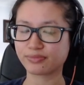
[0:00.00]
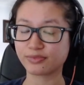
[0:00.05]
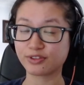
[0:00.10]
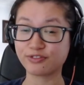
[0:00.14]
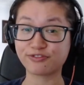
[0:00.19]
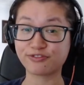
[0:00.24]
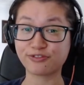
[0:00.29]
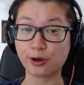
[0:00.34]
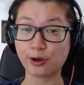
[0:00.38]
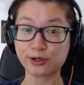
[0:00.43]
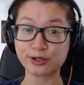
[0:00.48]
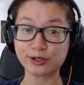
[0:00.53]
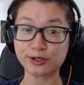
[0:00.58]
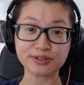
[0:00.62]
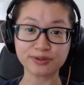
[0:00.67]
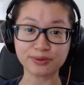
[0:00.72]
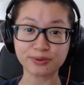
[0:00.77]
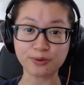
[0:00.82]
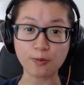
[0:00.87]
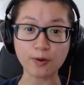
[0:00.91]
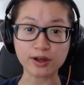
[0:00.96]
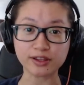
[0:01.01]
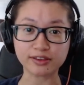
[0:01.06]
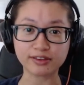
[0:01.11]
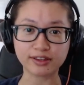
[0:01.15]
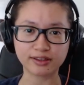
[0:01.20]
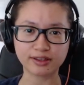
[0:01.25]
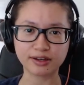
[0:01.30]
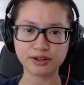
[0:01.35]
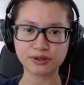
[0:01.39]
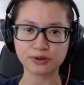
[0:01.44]
focus on the one
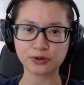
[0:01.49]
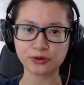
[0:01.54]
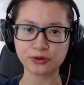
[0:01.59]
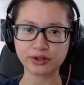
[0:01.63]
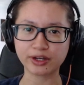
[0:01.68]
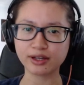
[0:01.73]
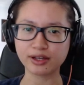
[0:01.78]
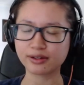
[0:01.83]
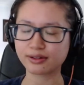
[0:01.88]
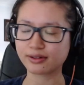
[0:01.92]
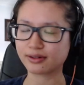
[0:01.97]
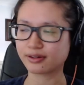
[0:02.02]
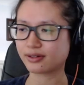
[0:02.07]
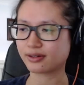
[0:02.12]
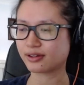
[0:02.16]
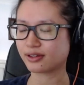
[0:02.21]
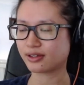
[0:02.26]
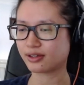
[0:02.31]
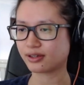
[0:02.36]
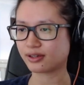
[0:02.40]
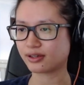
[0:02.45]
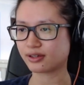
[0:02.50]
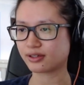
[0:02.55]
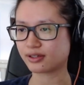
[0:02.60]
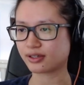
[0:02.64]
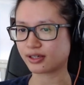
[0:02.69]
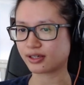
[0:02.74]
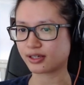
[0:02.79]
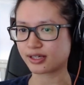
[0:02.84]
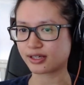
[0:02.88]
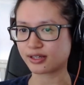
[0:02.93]
thing that you're good at,
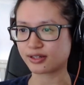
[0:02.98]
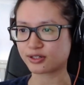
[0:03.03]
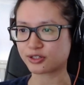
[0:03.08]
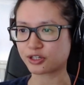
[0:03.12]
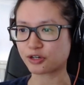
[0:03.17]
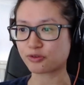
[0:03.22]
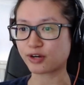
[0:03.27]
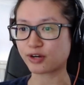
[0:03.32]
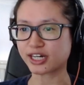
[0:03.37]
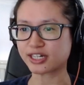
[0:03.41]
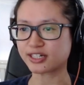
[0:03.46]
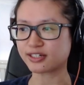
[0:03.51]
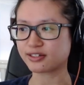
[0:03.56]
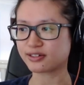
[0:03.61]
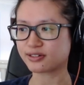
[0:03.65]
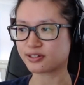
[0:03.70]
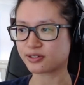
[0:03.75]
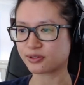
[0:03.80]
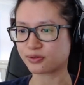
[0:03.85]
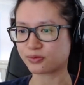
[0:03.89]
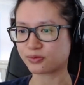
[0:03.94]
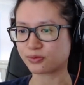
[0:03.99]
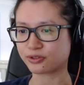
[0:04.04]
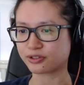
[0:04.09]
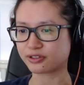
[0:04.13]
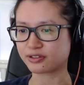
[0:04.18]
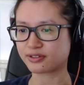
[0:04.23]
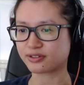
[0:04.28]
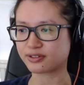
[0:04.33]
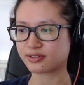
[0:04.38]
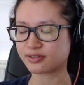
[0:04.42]
and direct it
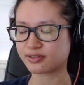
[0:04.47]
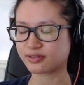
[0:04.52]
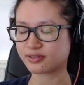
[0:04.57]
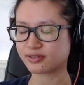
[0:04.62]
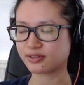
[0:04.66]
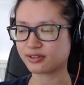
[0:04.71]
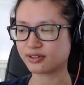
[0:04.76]
towards,